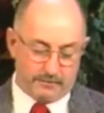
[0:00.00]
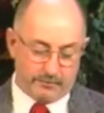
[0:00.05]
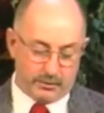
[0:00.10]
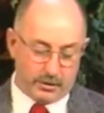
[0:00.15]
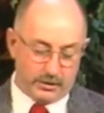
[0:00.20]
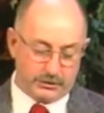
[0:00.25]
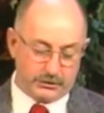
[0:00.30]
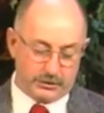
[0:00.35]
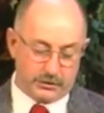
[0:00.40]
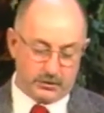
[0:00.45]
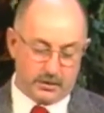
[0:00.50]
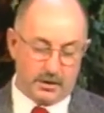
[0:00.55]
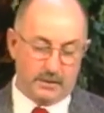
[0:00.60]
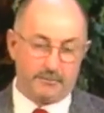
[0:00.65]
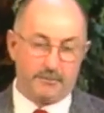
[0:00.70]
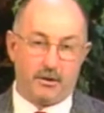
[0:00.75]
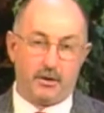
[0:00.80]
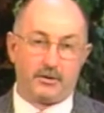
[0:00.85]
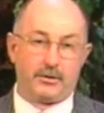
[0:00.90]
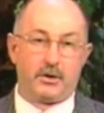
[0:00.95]
preacher
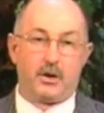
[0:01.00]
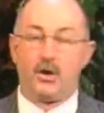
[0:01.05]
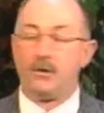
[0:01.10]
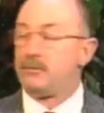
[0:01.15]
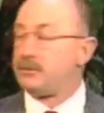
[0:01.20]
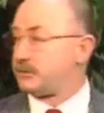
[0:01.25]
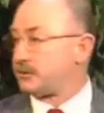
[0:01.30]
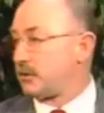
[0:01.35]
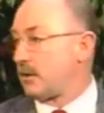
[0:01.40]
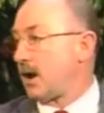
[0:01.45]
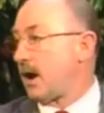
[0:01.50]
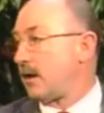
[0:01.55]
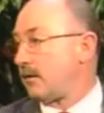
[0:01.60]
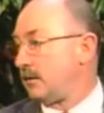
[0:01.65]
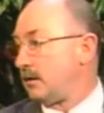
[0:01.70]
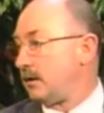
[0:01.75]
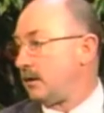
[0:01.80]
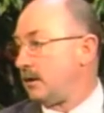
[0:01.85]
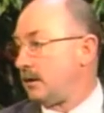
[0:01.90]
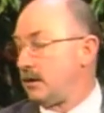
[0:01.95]
and part of the homeless
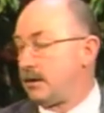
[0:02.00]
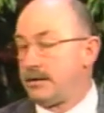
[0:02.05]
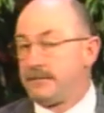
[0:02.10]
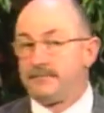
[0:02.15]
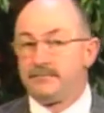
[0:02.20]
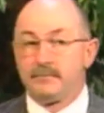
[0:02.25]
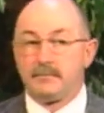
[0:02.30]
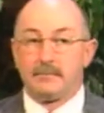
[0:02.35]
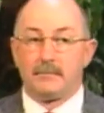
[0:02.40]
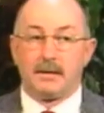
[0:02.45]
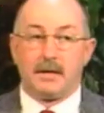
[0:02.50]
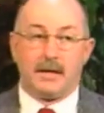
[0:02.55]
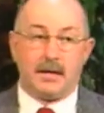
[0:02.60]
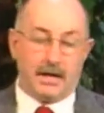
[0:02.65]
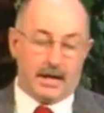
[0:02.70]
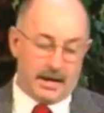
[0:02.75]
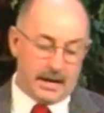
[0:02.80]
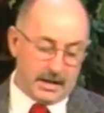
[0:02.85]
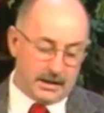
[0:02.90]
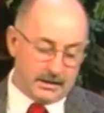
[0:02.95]
crowd.
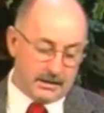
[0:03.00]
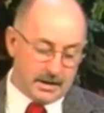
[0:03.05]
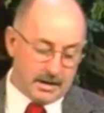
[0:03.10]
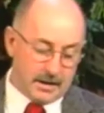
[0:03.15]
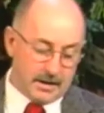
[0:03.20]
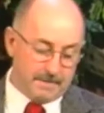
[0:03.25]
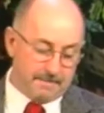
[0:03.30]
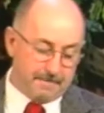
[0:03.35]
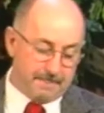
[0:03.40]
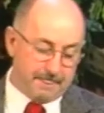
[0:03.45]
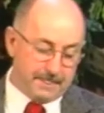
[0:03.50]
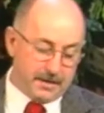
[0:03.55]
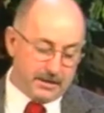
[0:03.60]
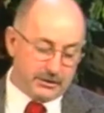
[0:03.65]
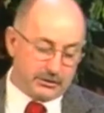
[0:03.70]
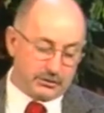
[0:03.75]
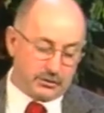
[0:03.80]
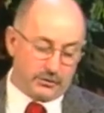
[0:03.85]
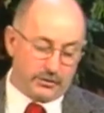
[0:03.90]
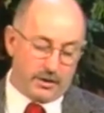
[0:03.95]
Mm-hmm. And
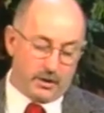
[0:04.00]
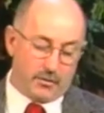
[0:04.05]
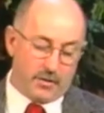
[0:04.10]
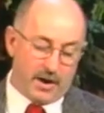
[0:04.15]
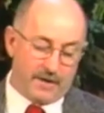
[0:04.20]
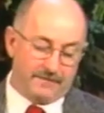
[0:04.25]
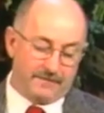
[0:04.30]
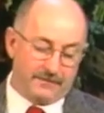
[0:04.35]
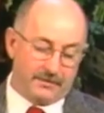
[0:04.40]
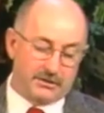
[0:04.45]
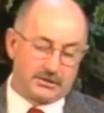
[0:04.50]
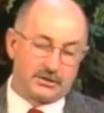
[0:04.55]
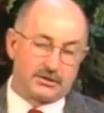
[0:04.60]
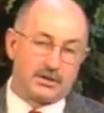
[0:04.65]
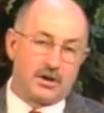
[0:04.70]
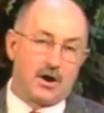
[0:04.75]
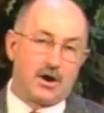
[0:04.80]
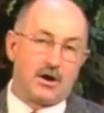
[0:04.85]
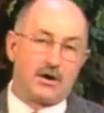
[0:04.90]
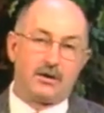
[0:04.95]
so, you know, right from the
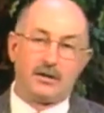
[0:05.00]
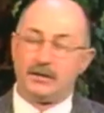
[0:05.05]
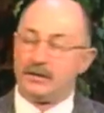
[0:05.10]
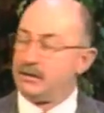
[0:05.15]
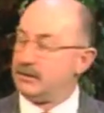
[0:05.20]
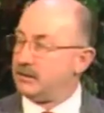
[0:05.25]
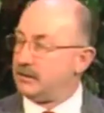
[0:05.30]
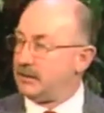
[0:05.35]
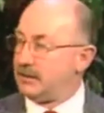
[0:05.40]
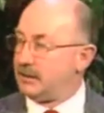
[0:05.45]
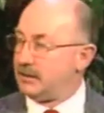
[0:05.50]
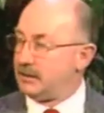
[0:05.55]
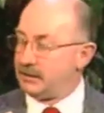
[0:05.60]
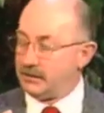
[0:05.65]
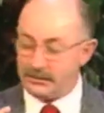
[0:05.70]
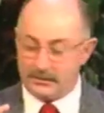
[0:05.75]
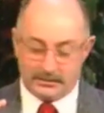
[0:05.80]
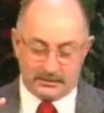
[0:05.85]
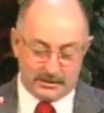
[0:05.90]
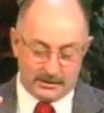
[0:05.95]
start,
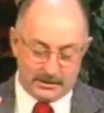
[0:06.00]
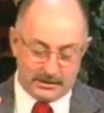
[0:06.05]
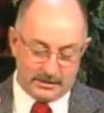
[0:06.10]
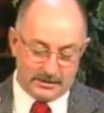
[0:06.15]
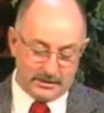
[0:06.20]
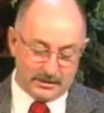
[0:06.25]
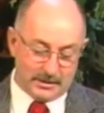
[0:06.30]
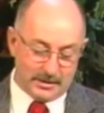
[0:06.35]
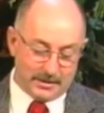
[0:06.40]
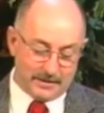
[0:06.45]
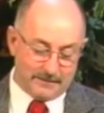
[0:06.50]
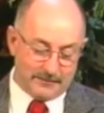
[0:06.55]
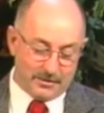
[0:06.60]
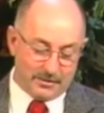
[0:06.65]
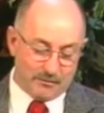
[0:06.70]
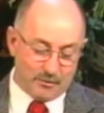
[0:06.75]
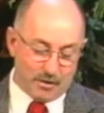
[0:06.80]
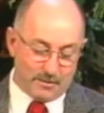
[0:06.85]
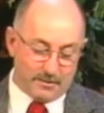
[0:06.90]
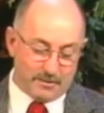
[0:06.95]

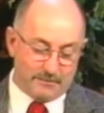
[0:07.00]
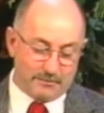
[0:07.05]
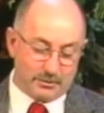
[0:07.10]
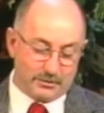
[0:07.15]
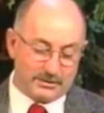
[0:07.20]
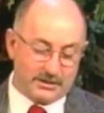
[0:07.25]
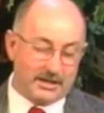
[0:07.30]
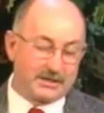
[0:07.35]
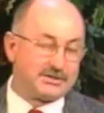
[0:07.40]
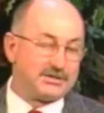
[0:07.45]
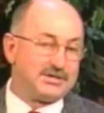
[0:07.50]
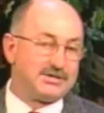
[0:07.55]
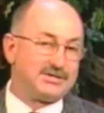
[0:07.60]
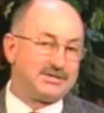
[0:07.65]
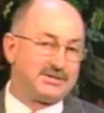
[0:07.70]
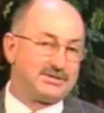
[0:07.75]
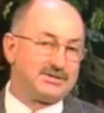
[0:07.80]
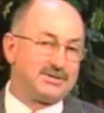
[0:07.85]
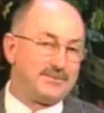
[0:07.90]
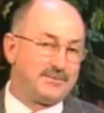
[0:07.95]
the Mormon protection
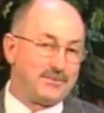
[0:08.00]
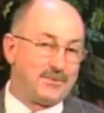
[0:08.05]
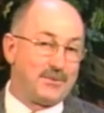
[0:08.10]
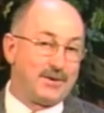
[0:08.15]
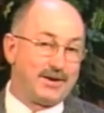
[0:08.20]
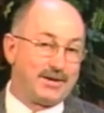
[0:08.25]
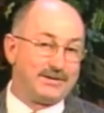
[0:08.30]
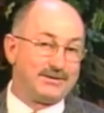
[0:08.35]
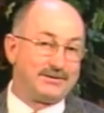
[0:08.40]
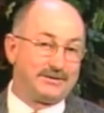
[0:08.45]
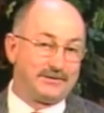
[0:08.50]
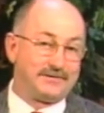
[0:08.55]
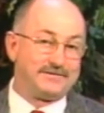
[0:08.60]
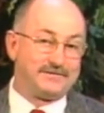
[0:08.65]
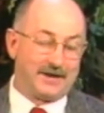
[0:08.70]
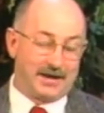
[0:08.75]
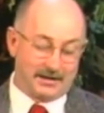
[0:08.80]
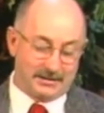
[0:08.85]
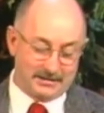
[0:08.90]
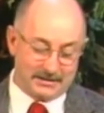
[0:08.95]
system went into
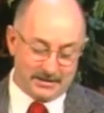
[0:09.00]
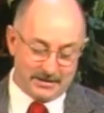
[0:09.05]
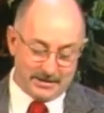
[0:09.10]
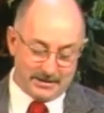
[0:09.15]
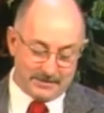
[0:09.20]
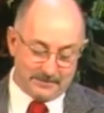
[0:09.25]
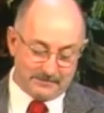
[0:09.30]
effect.